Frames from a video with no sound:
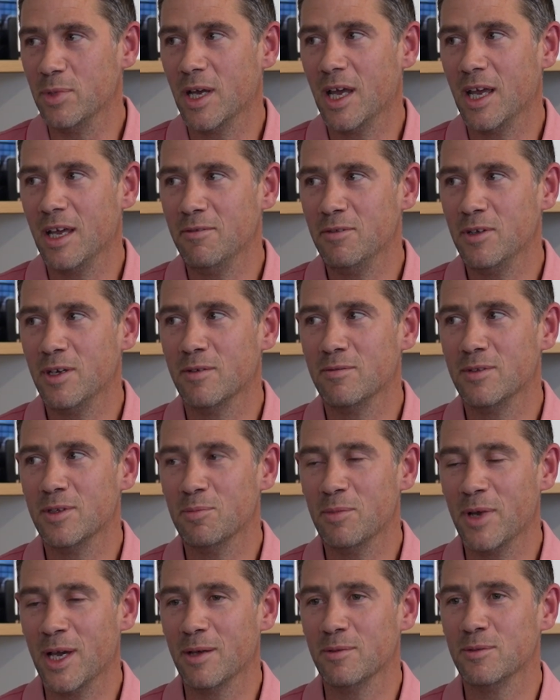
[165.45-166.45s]
behavior of the
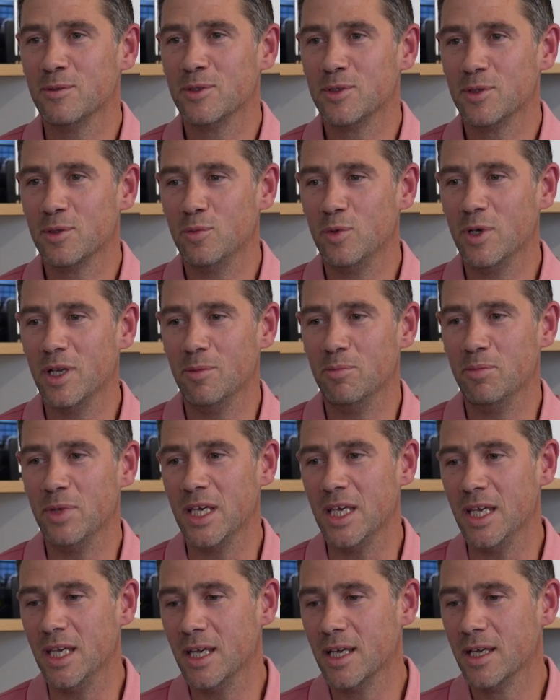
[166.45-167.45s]
mount will
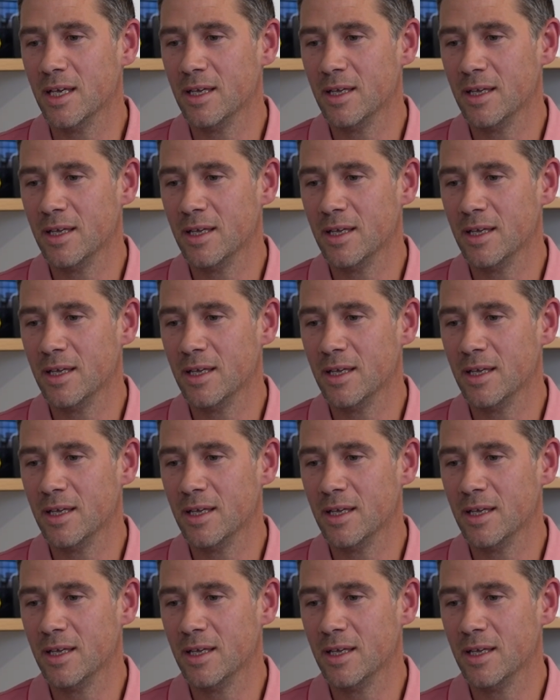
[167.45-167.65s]
be